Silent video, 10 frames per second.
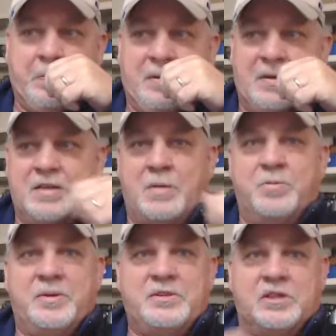Because I
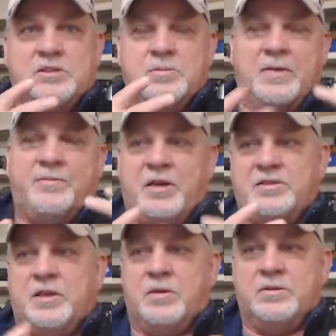would be touching my
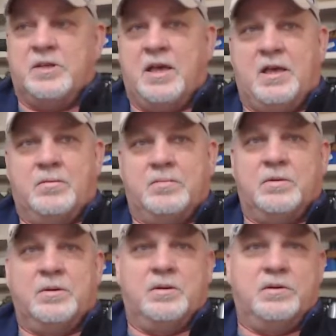face all the time
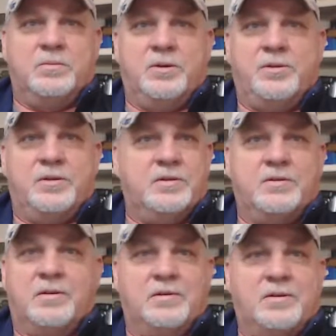with it
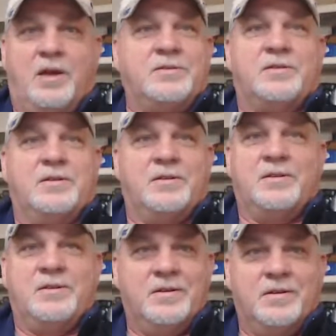constantly.
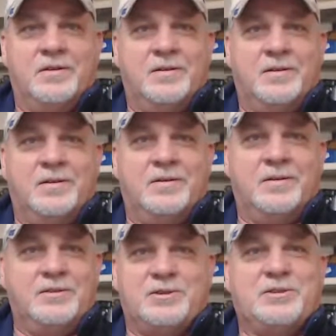
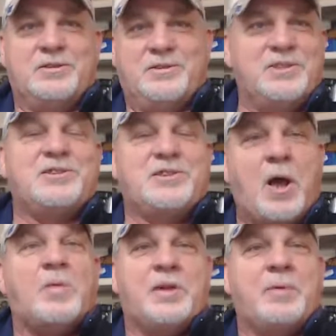Just
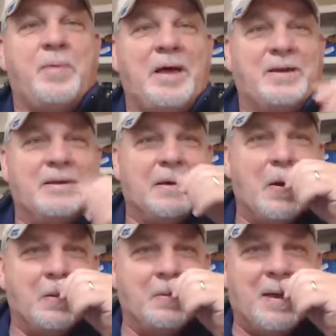talking about it
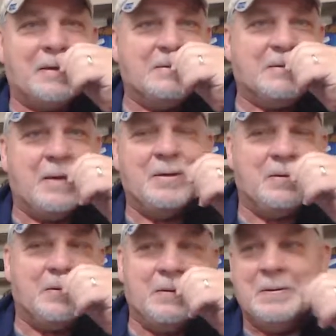automatically has got
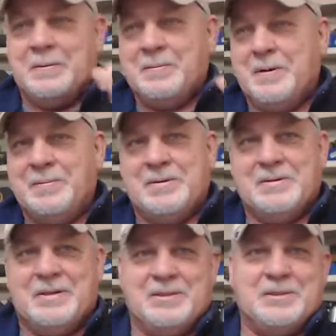me
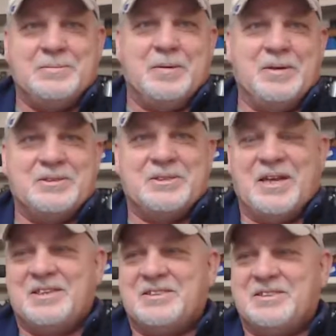itching my
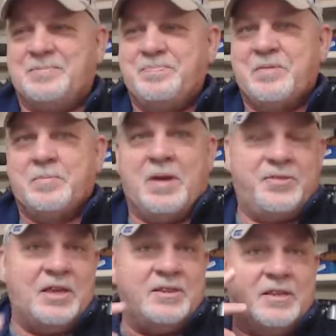mustache. And I
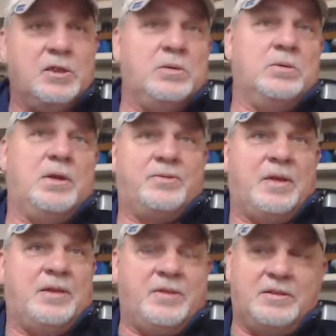think they do.
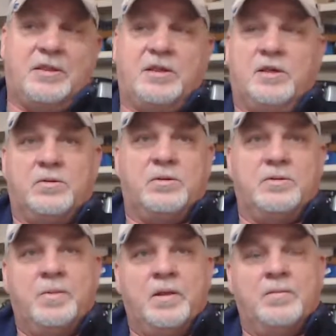I think they hinder it.